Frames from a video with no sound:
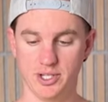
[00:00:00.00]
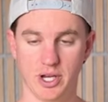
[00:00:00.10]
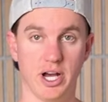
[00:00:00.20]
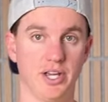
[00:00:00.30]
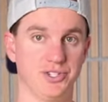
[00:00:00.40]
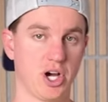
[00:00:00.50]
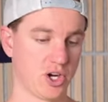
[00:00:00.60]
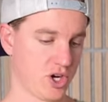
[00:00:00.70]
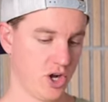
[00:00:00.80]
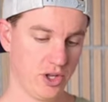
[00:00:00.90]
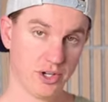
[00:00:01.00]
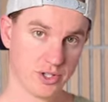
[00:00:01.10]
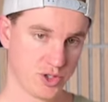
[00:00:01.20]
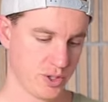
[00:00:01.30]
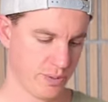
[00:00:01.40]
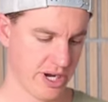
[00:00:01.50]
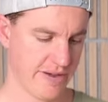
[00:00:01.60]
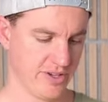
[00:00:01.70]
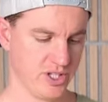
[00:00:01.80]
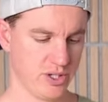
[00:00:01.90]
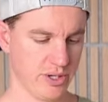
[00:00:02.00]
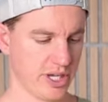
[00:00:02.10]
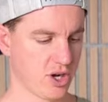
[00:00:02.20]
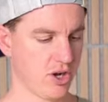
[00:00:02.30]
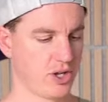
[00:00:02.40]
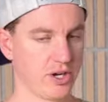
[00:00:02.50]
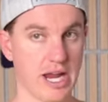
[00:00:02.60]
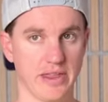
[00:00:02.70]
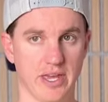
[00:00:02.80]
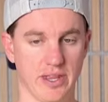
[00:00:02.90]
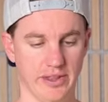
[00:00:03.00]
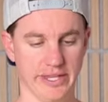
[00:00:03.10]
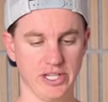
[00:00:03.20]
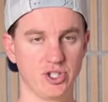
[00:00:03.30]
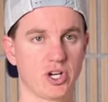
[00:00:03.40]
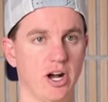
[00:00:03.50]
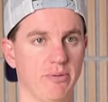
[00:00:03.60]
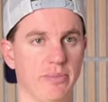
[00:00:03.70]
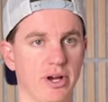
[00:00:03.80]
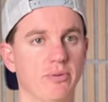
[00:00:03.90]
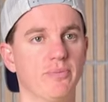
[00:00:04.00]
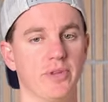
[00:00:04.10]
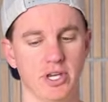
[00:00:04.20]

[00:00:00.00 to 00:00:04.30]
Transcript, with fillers: uh, dog collar, super heavy duty collar, and then leash combo.